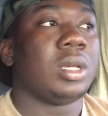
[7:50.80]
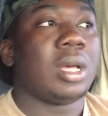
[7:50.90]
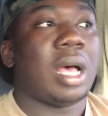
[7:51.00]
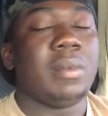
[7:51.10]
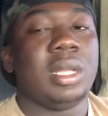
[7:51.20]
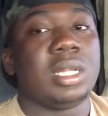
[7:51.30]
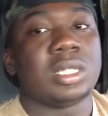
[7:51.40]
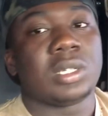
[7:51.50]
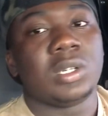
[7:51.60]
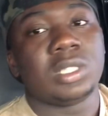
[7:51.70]
I mean, the
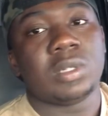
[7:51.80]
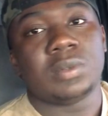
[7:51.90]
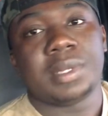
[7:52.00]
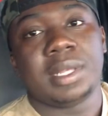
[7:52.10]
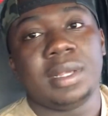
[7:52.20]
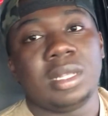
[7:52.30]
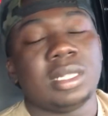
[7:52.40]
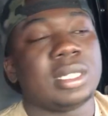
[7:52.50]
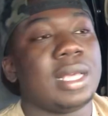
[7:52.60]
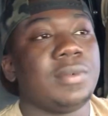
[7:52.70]
insurance was ridiculous.
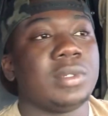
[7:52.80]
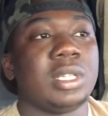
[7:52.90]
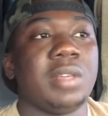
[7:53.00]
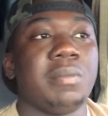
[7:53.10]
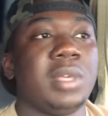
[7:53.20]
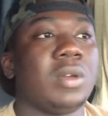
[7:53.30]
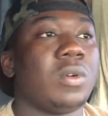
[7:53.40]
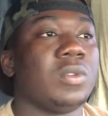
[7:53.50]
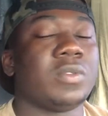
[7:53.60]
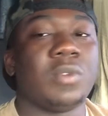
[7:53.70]
They was giving me
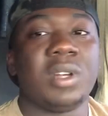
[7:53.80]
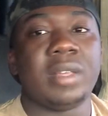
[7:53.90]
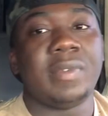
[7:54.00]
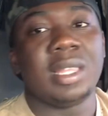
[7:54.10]
quotes $40,000,